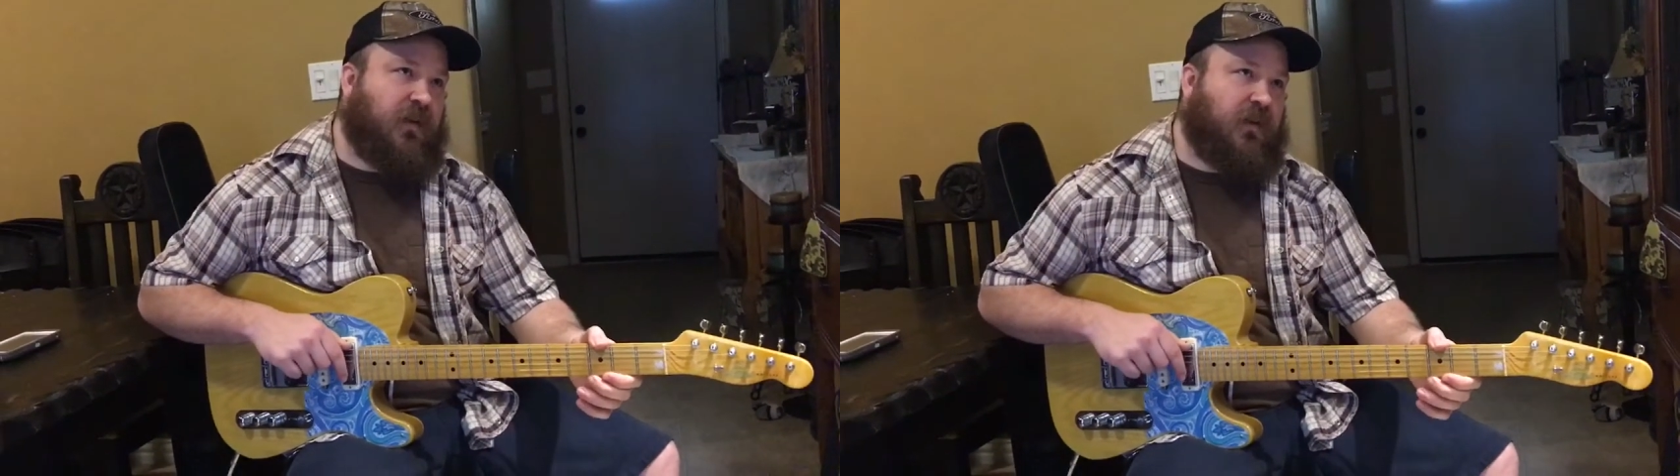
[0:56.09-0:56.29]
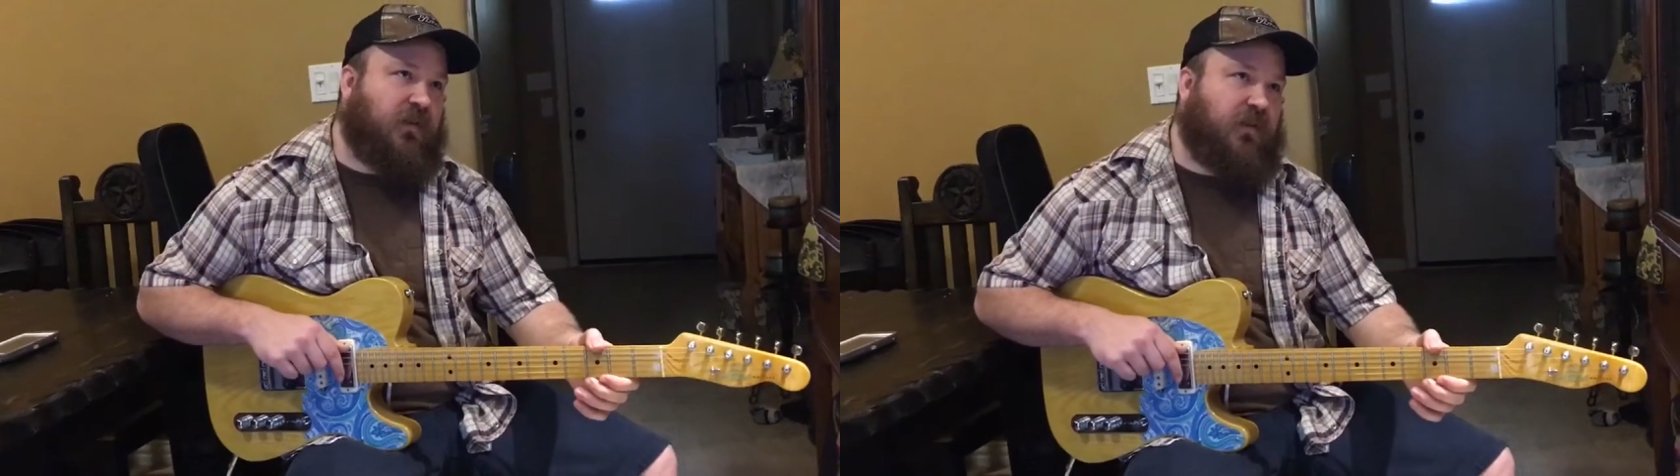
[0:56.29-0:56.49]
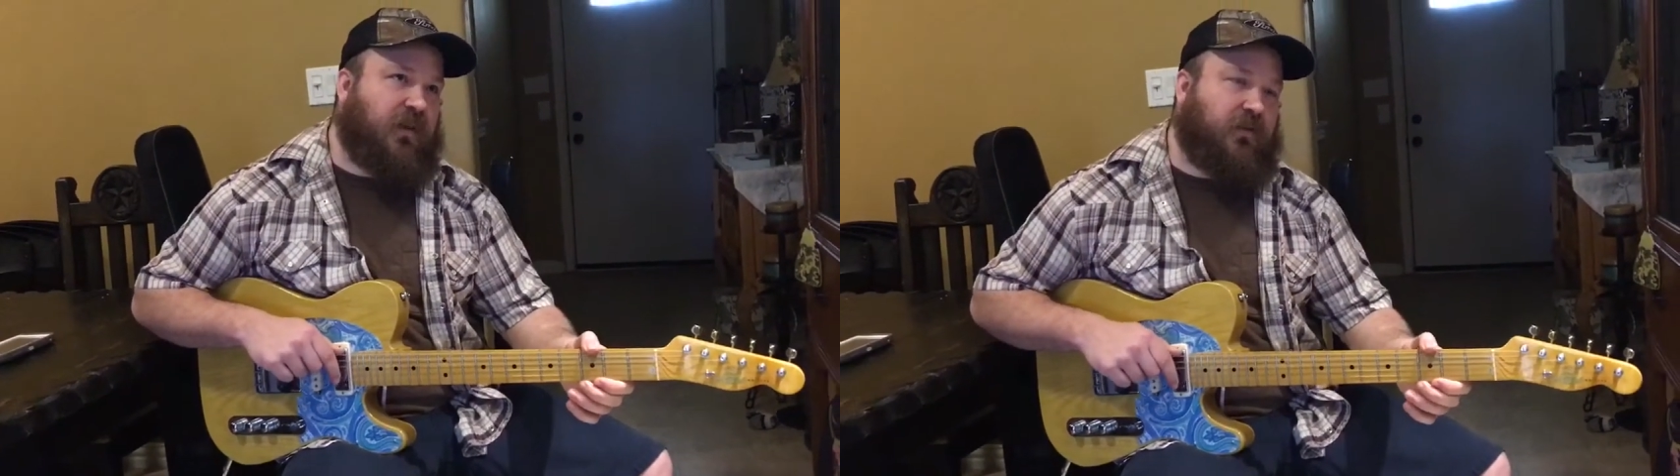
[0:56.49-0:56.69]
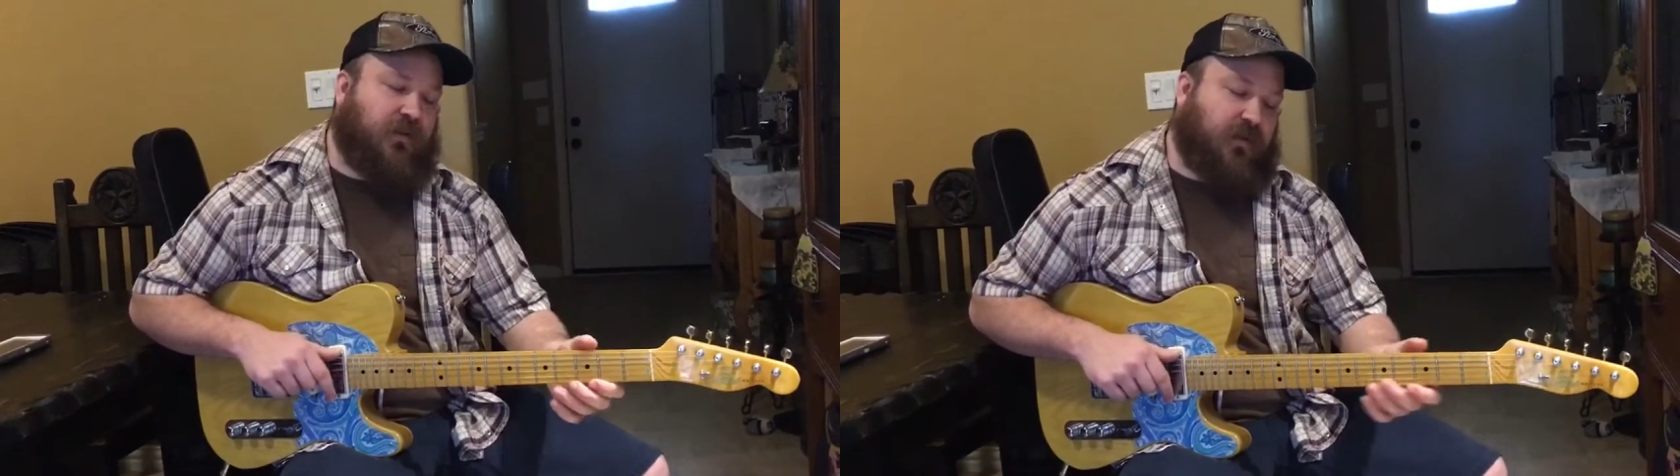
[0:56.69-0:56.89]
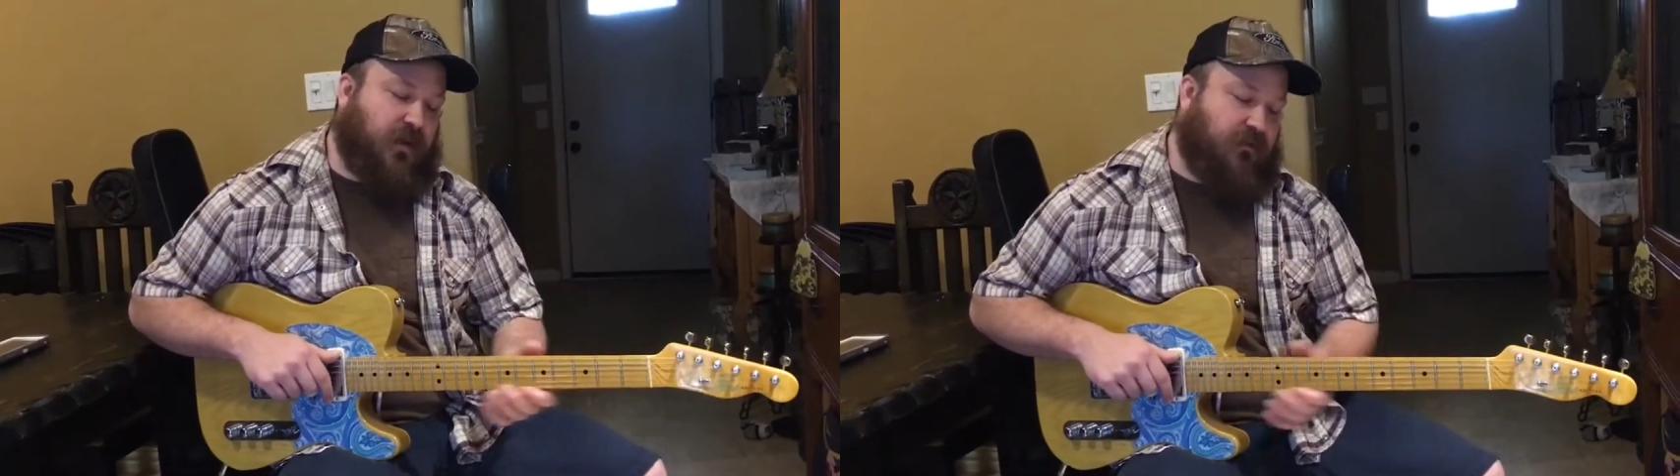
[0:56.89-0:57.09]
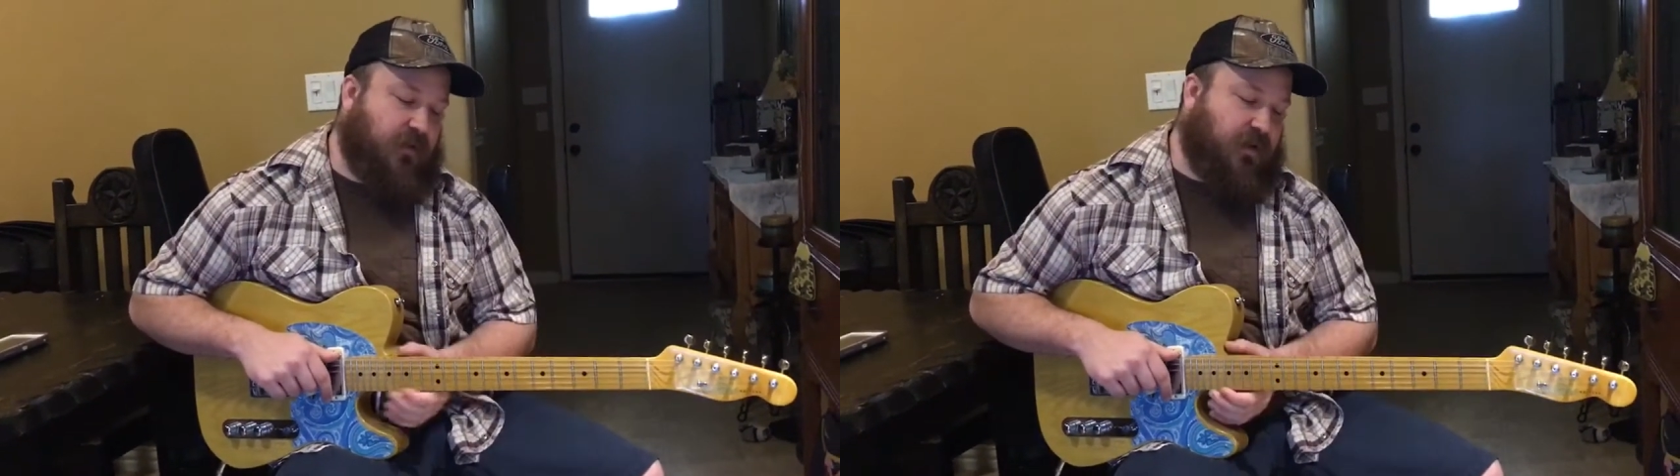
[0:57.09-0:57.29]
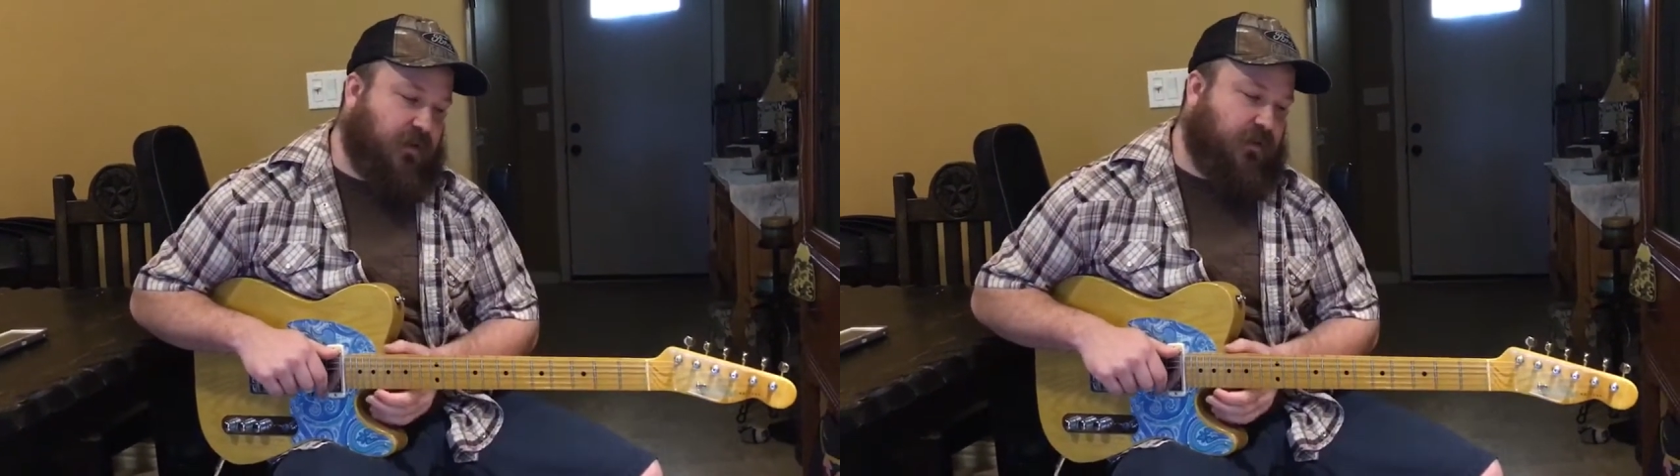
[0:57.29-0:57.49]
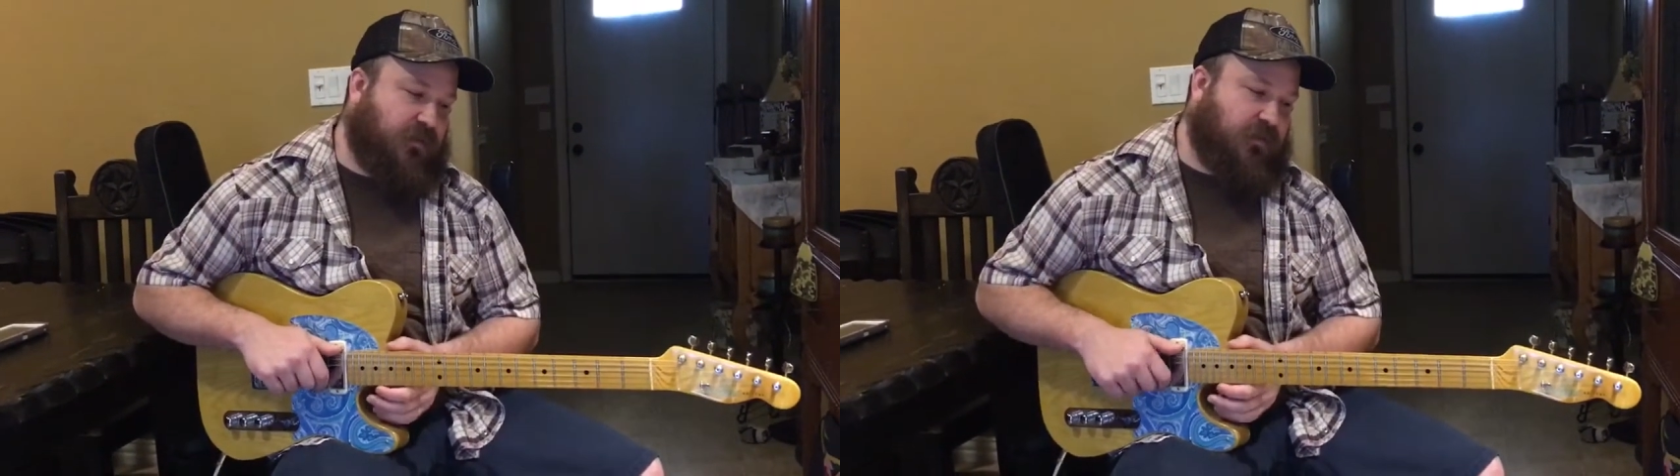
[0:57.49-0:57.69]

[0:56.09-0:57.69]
6 or 7 years